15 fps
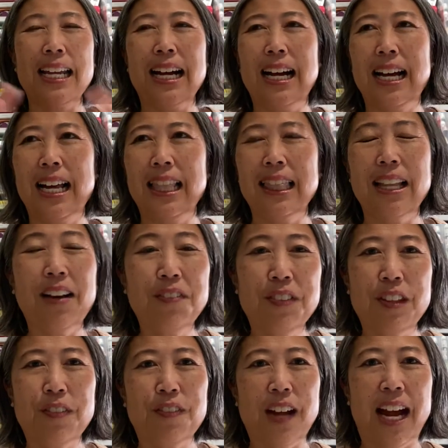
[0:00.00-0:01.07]
i
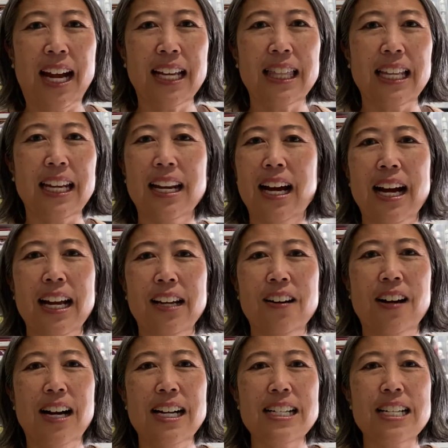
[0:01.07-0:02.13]
uh, loved the fact
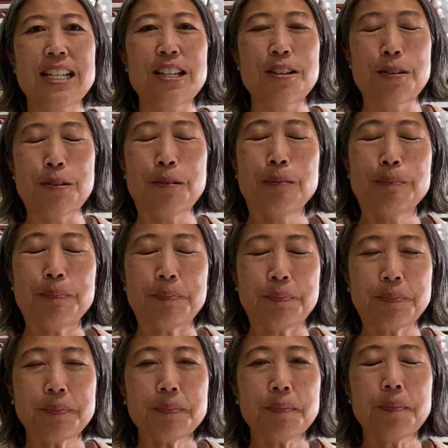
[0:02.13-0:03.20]
that i got
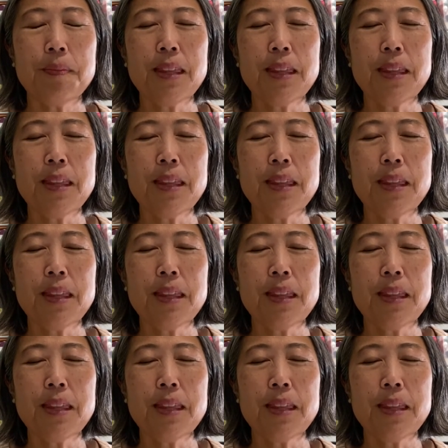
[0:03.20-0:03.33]
to